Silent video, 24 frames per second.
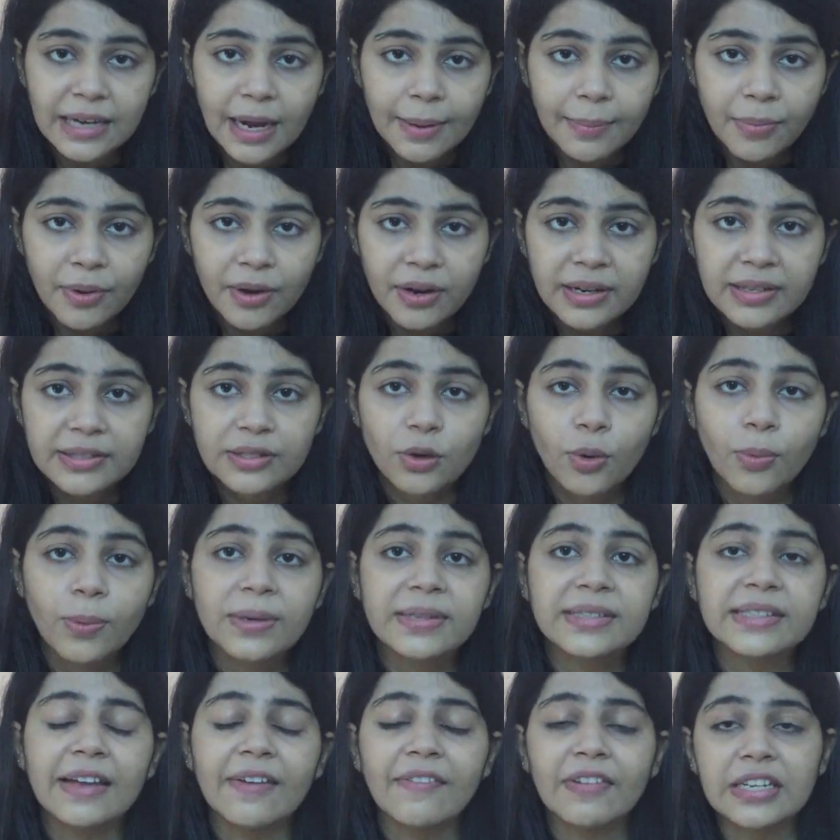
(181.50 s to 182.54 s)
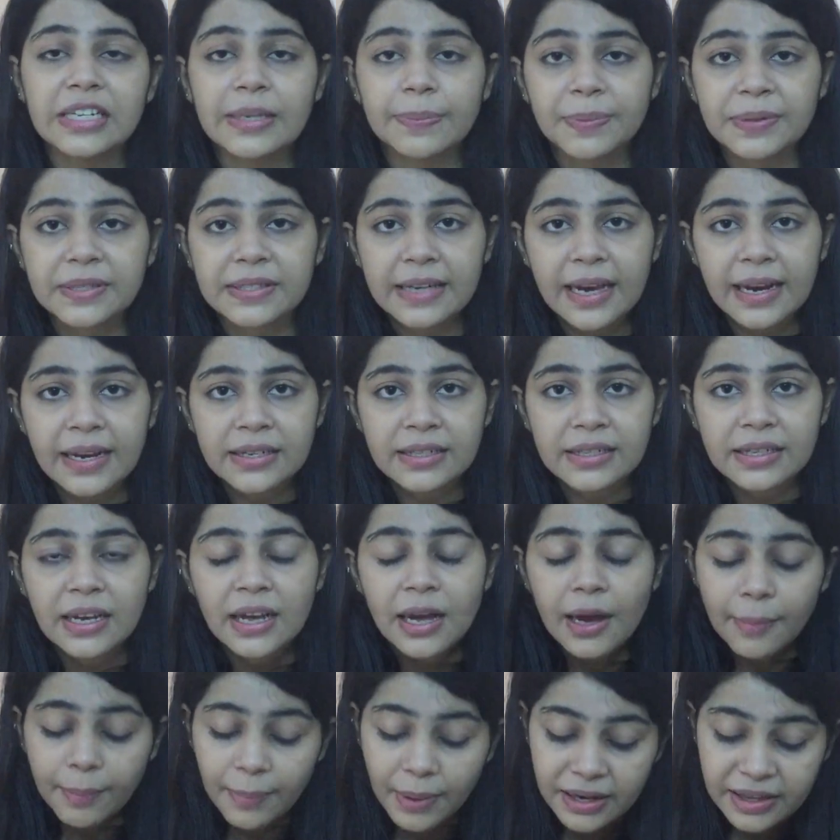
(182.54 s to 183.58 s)
number is over 70%,
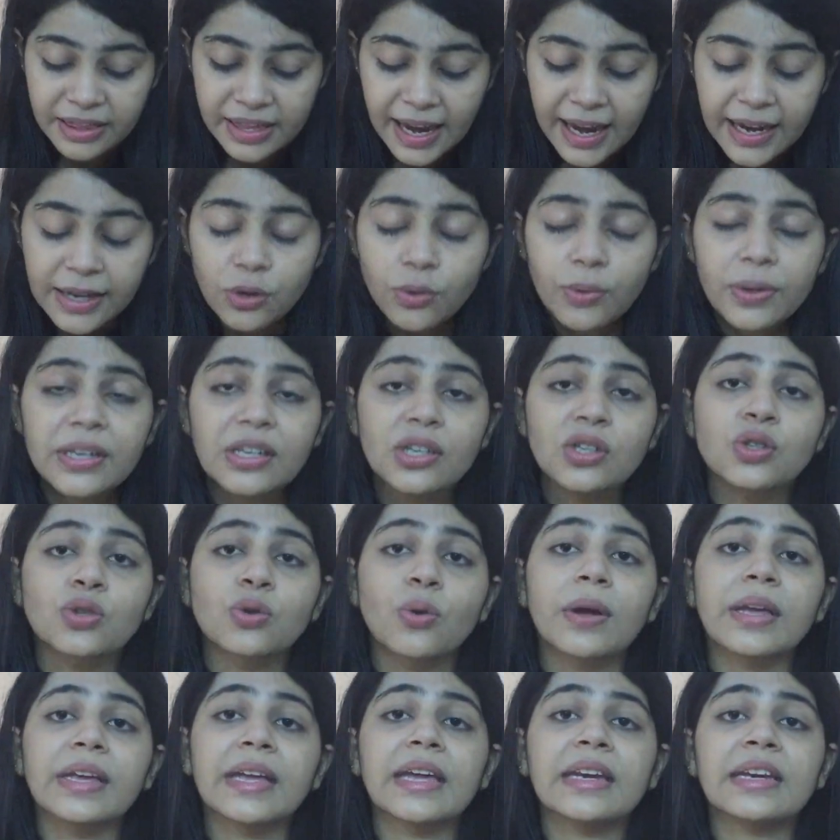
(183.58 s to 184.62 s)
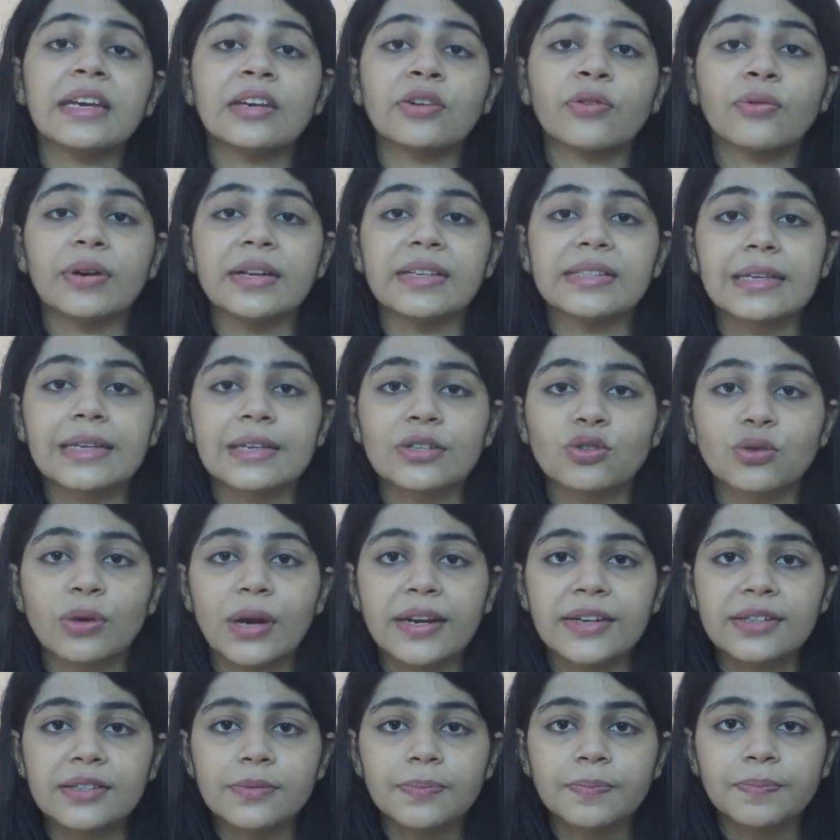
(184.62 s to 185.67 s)
but there too it is showing an increasing
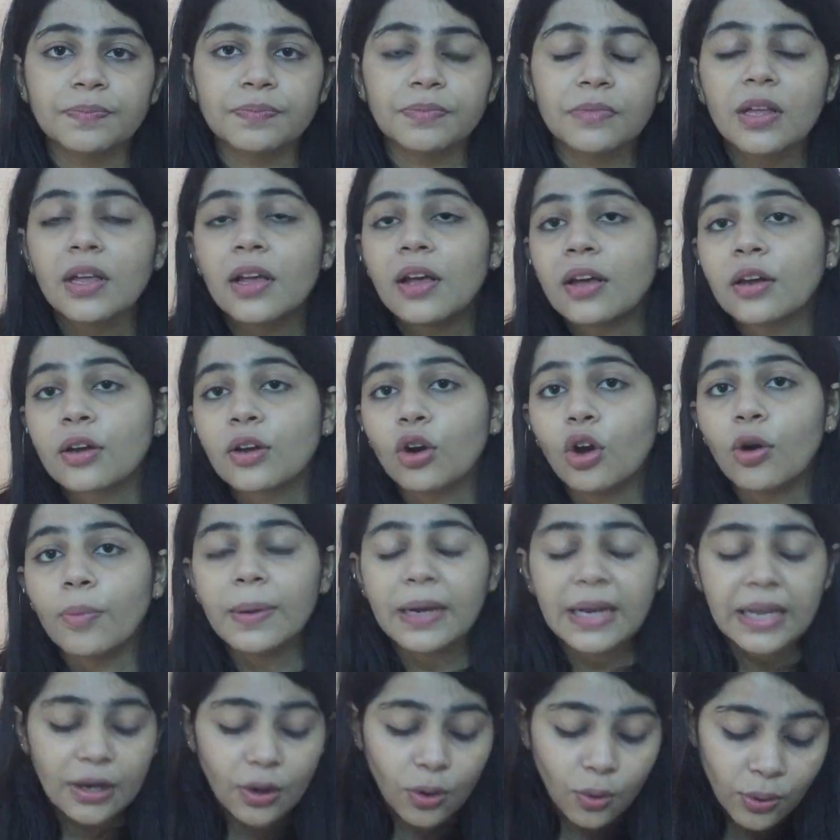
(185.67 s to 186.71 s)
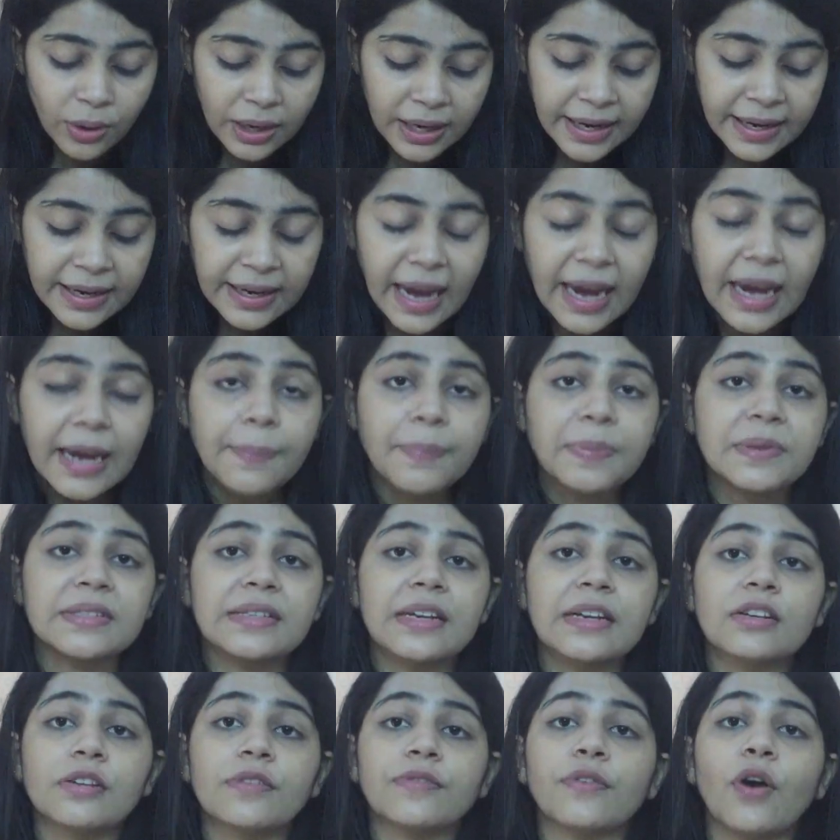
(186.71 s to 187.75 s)
trend. Globally, only
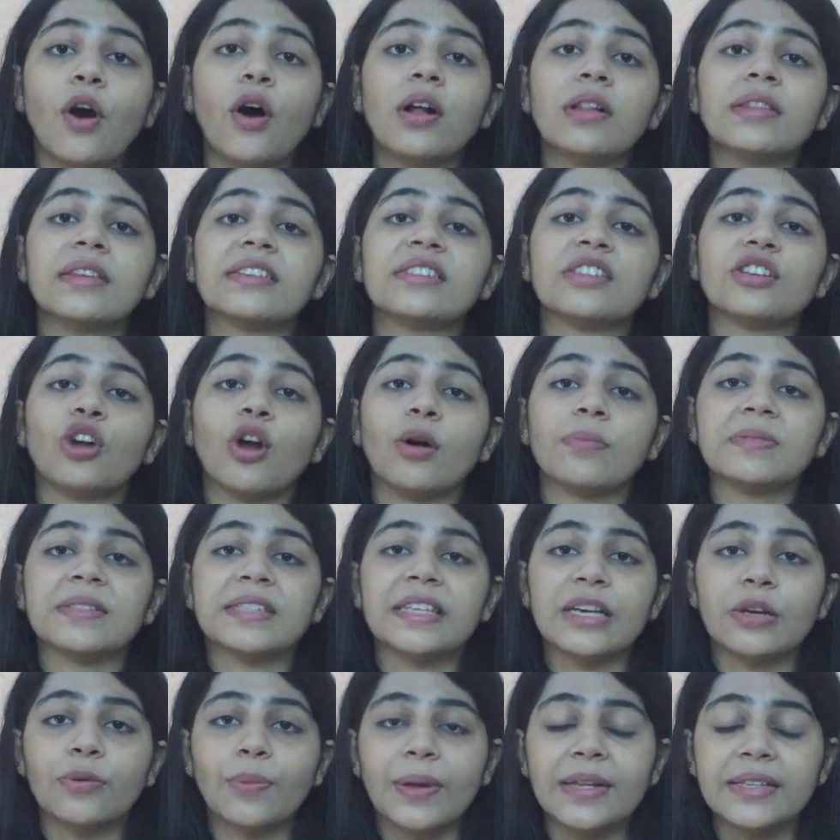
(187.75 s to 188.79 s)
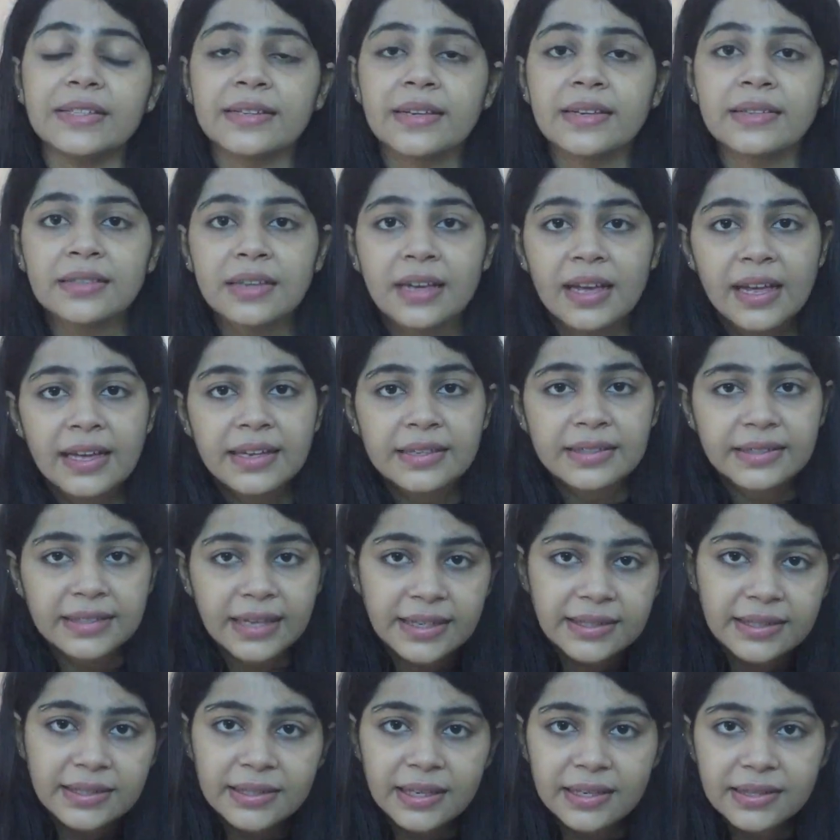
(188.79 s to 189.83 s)
9% of all the genome sequences
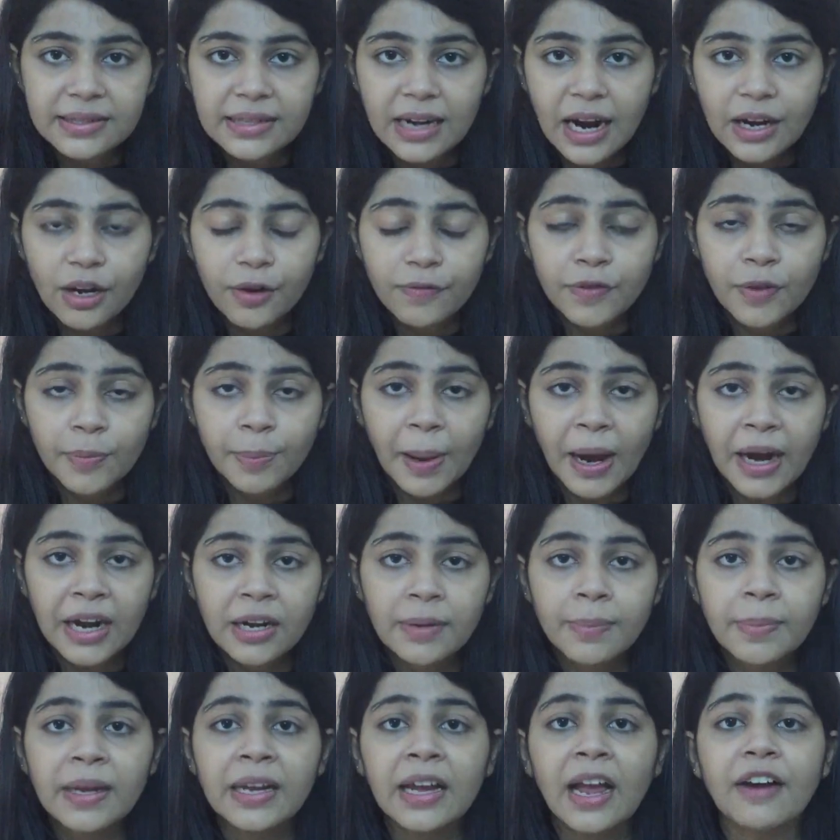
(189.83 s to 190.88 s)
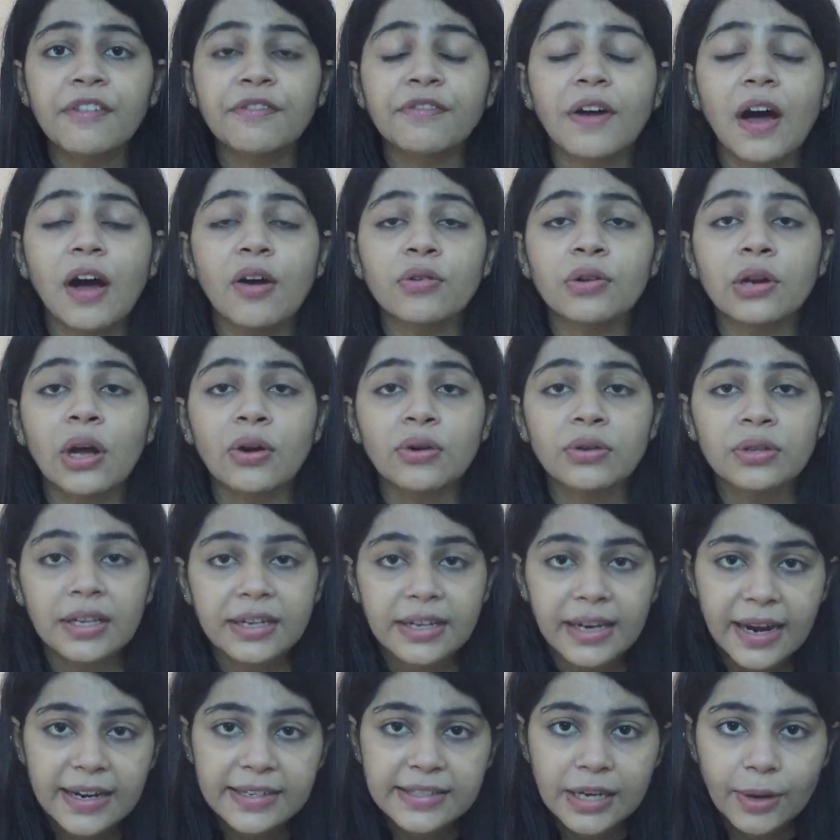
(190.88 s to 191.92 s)
since the start of the pandemic had found out the
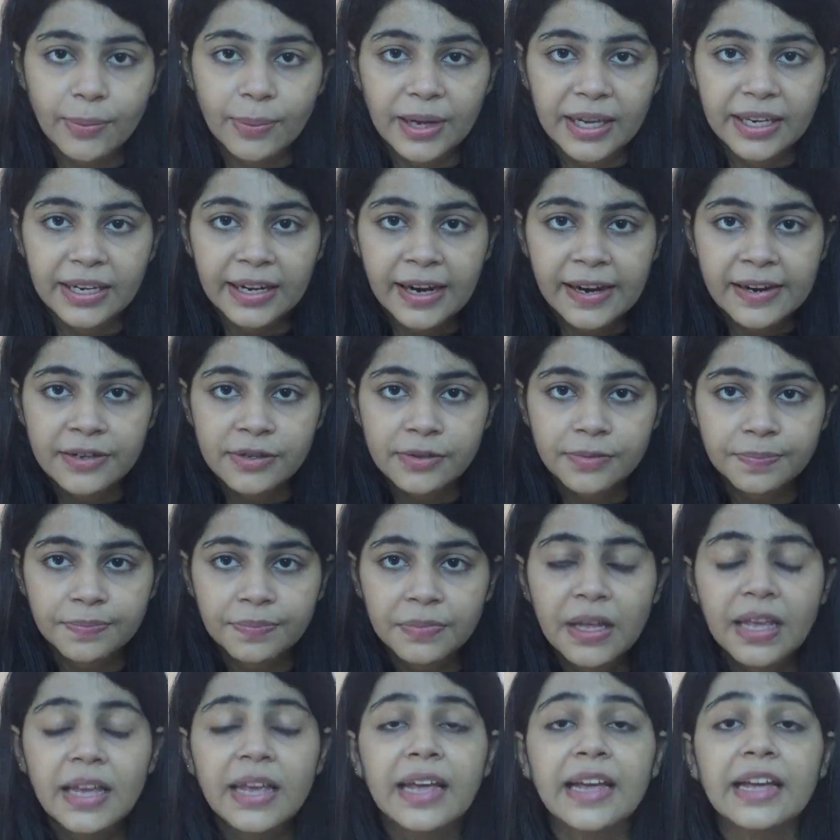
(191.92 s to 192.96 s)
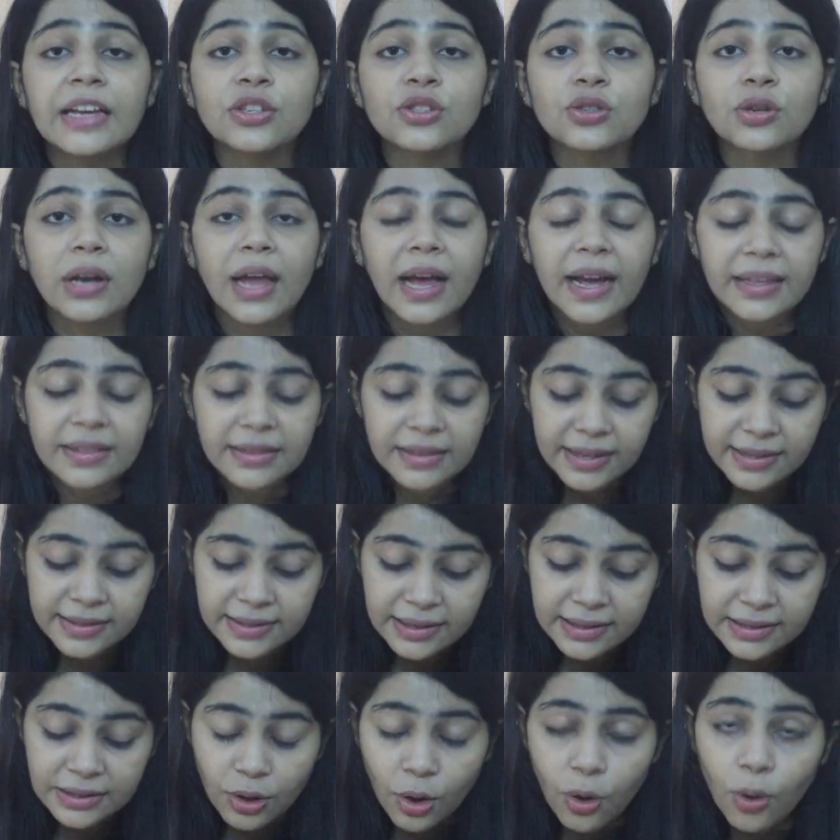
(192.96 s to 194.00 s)
Delta variant. In July, this
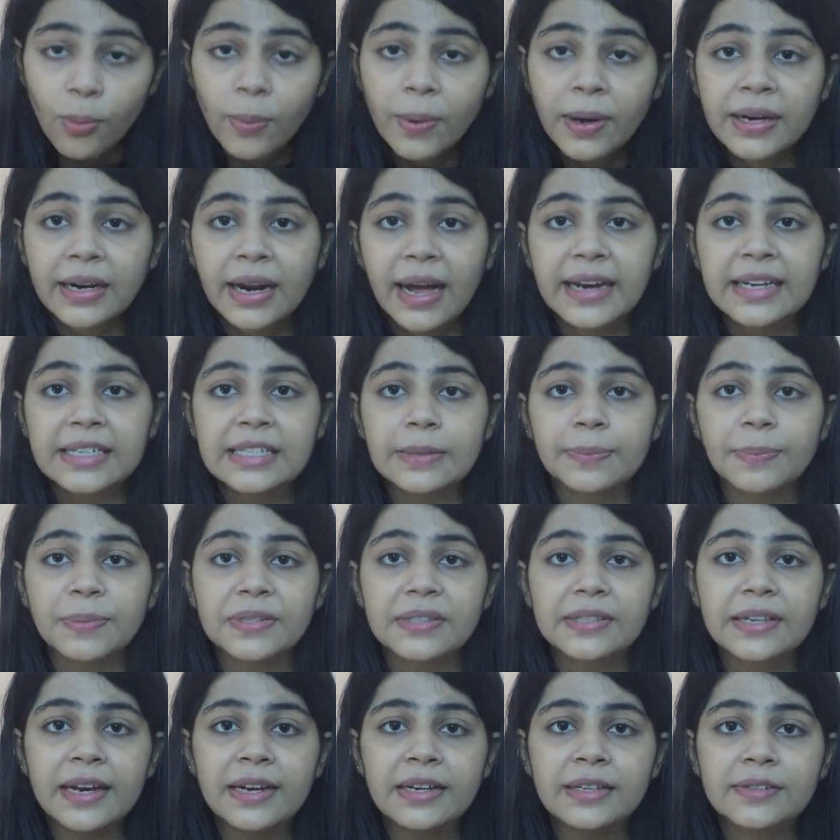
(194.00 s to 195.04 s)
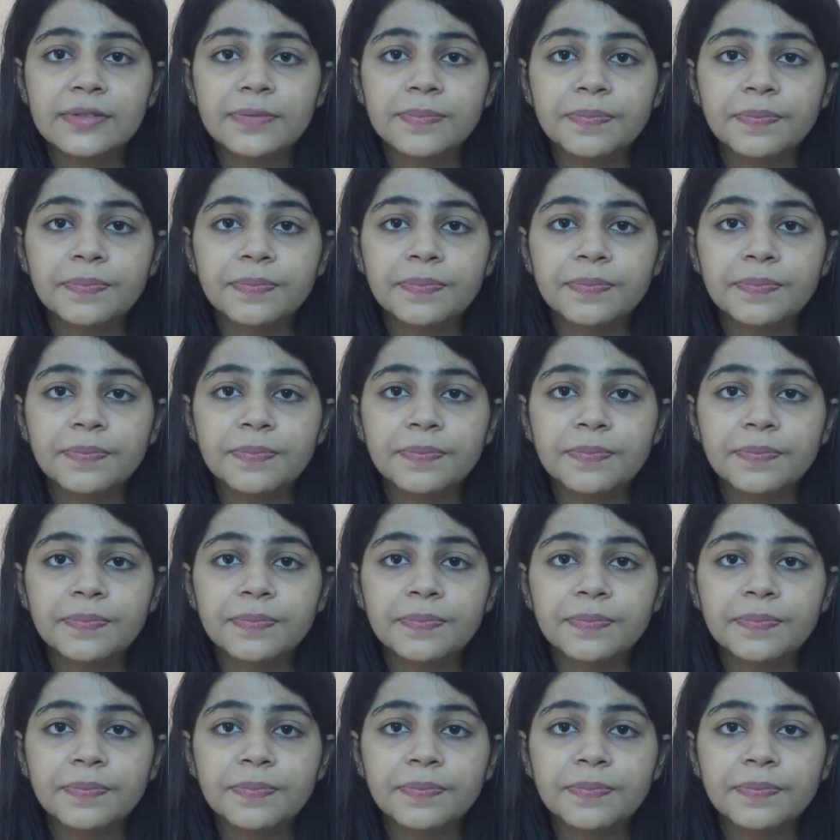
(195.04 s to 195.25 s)
is over 90%.